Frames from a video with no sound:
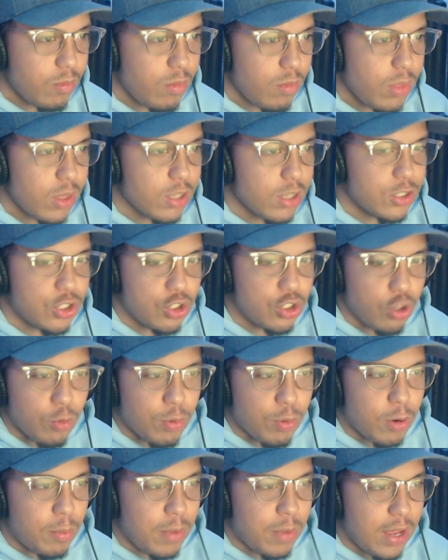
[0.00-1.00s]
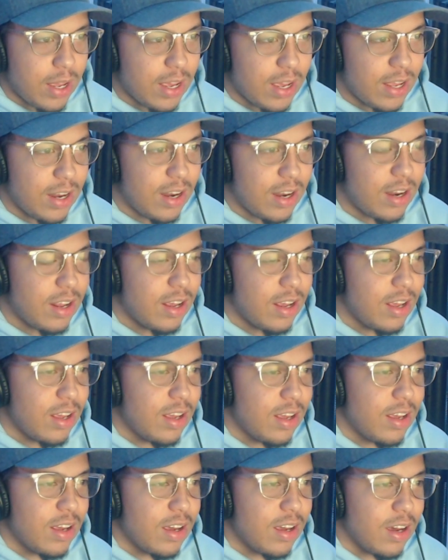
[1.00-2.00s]
Superman.
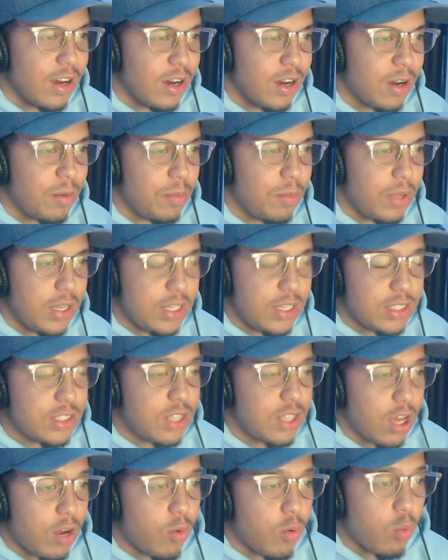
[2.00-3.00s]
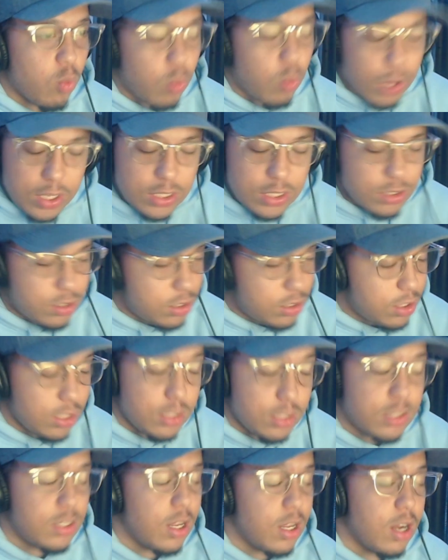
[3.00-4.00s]
He's done
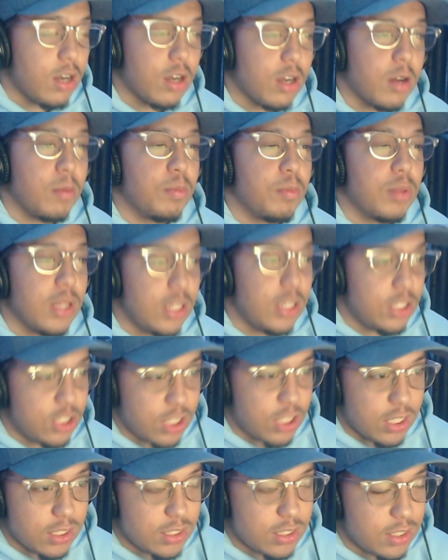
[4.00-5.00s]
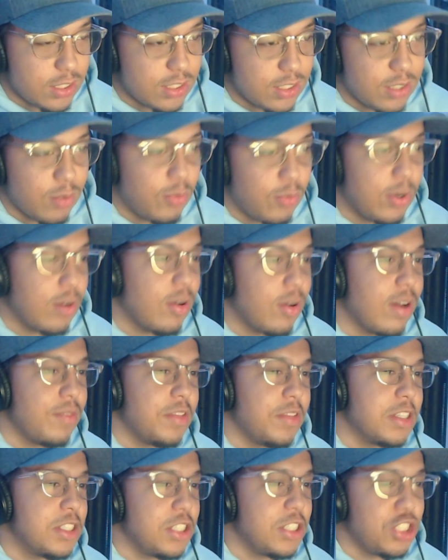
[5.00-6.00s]
complete justice, and we don't have
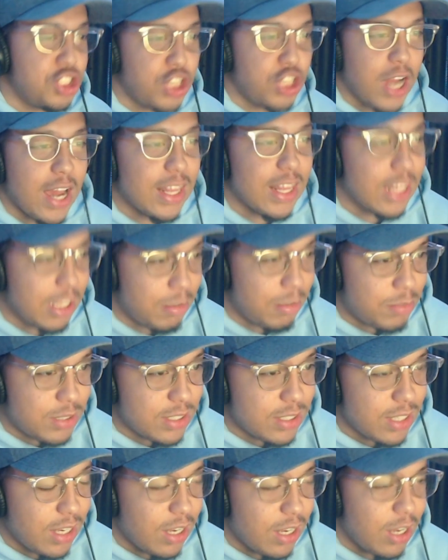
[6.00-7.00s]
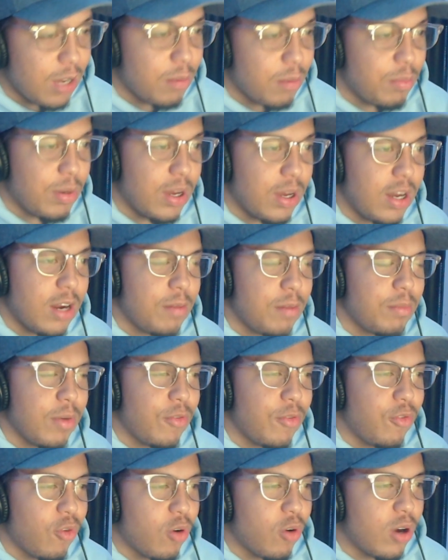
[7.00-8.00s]
the CGI lips. But
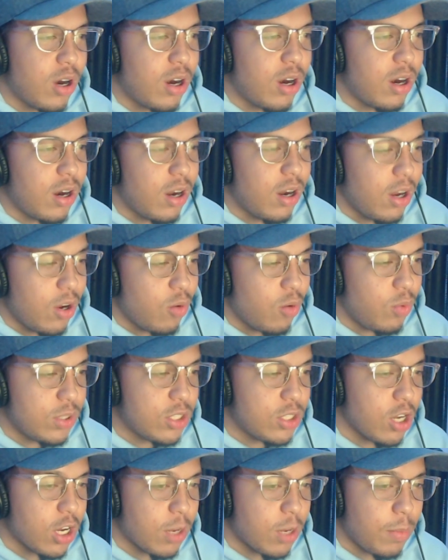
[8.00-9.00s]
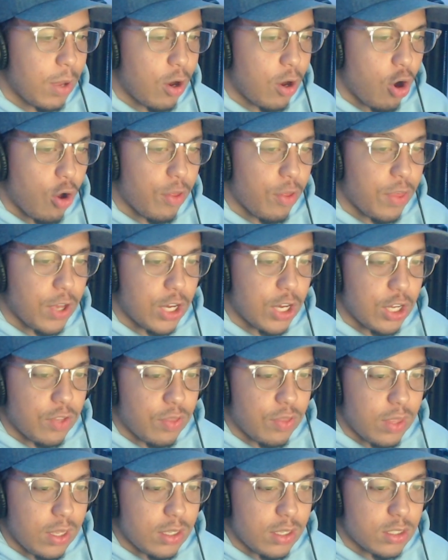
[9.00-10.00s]
before we talk about all the good
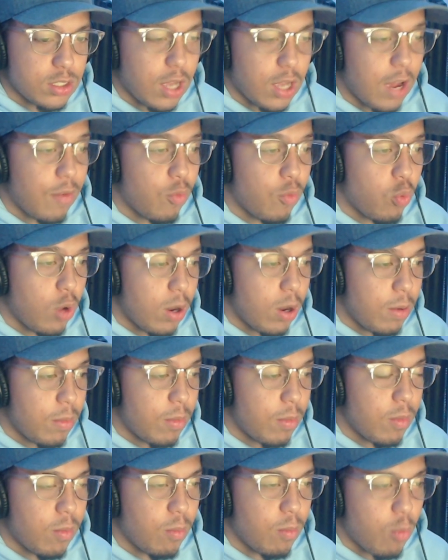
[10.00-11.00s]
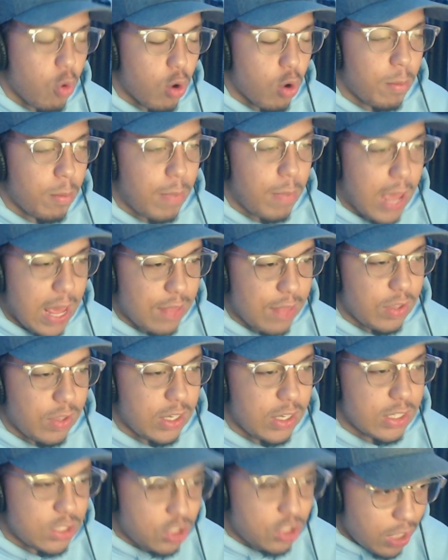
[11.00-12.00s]
things, I have one more bad
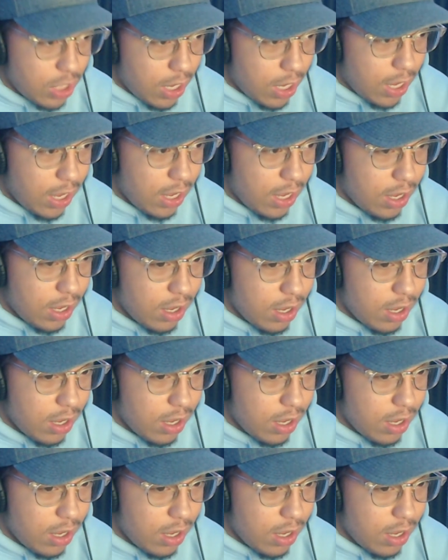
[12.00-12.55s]
thing to say.